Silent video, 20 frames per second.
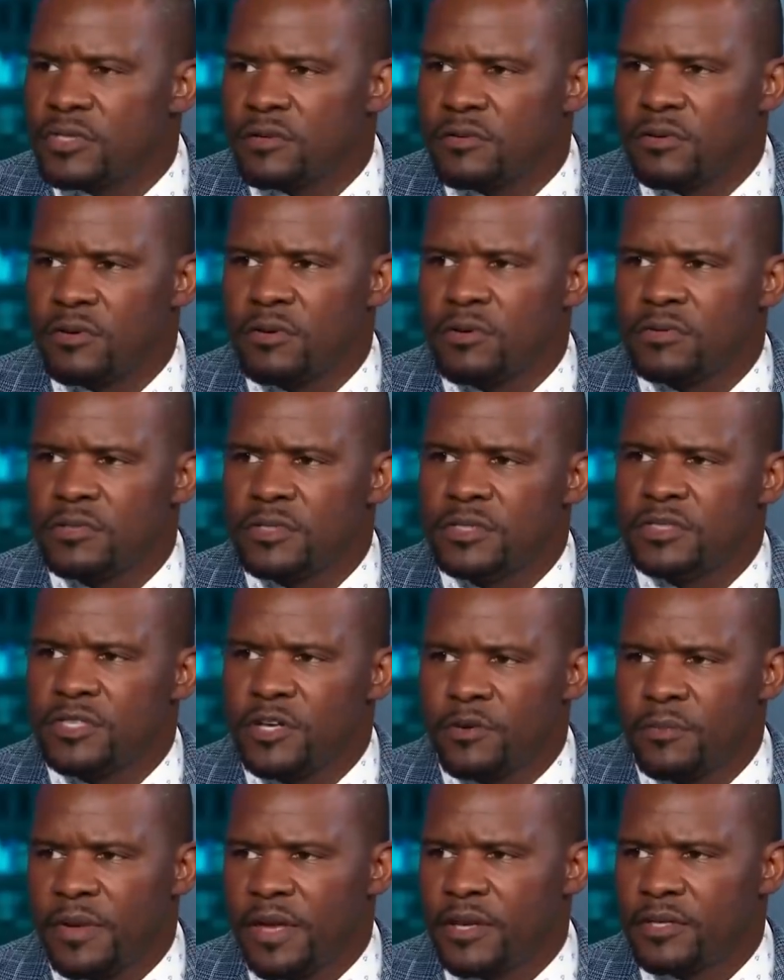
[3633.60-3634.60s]
coaching roles, in
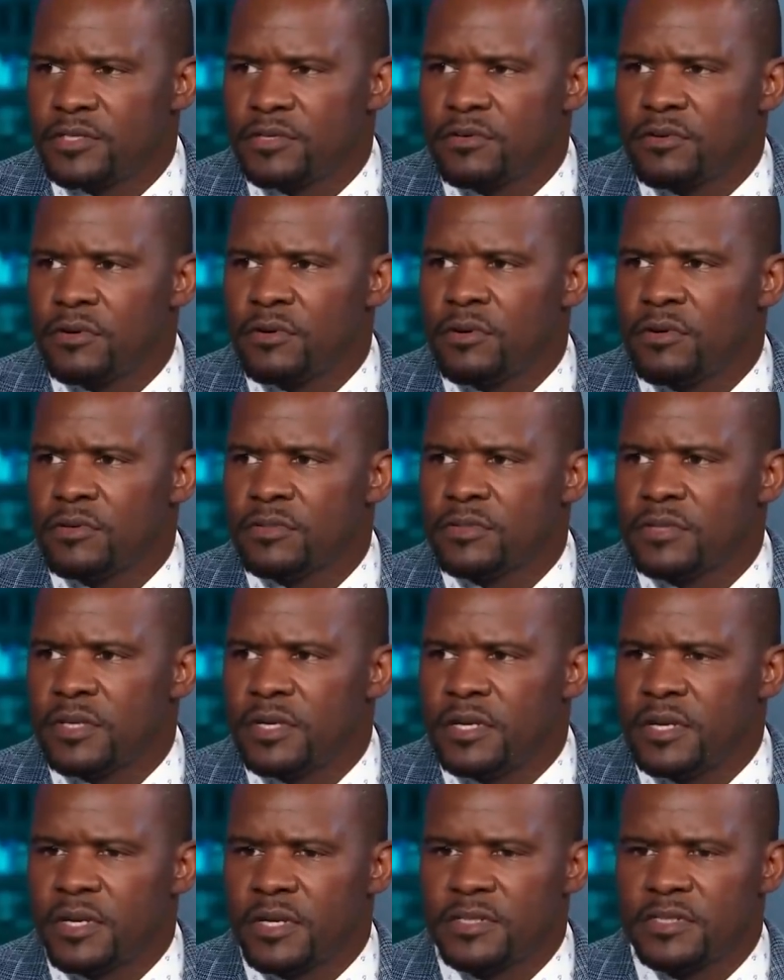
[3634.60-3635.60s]
general manager roles,
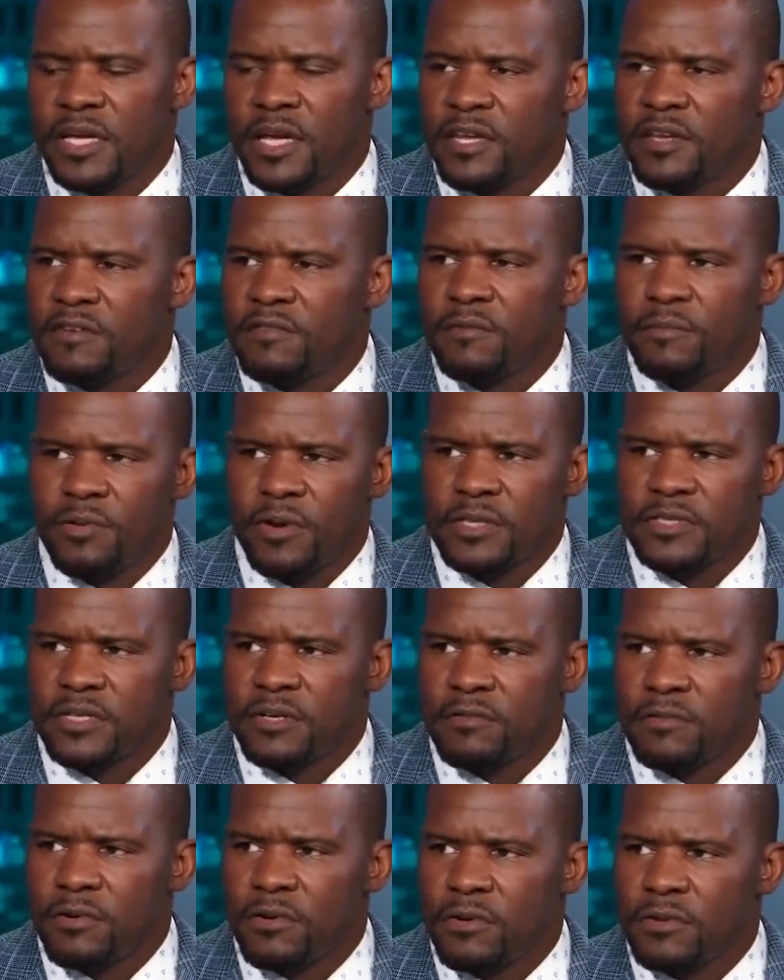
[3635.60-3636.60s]
in executive and
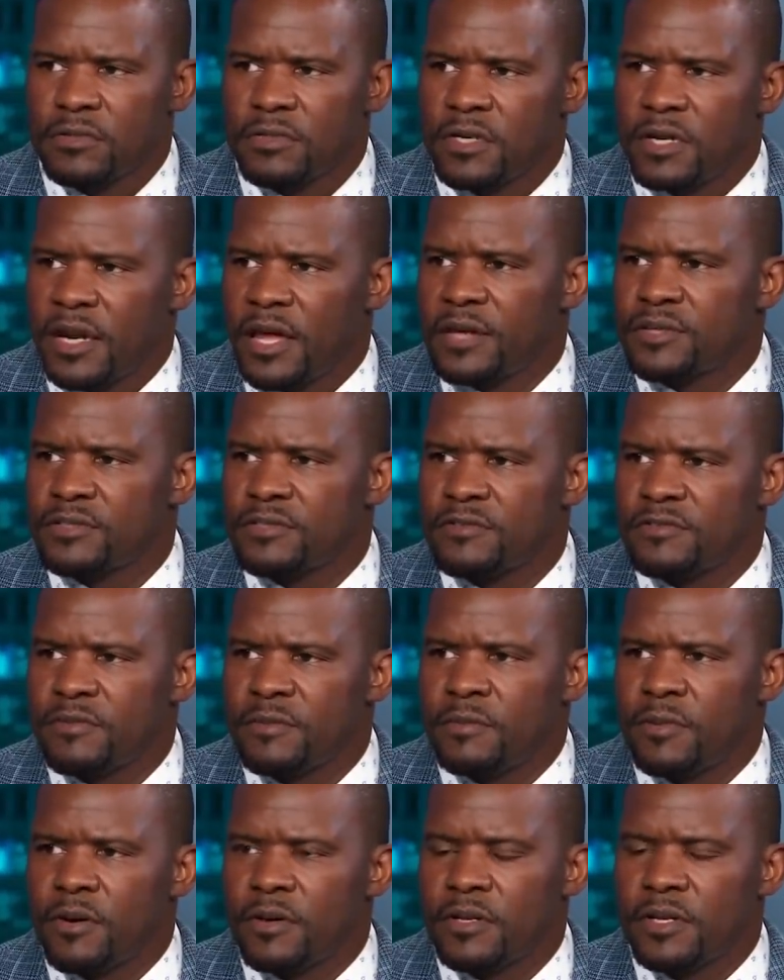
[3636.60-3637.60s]
president roles in the National
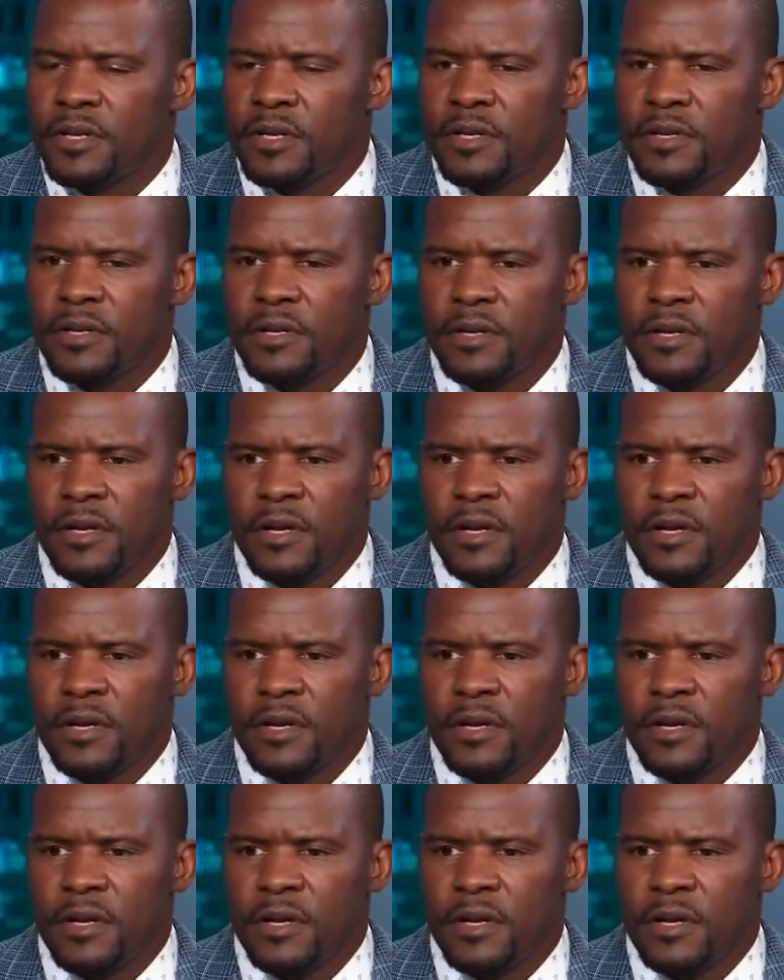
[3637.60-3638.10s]
Football League.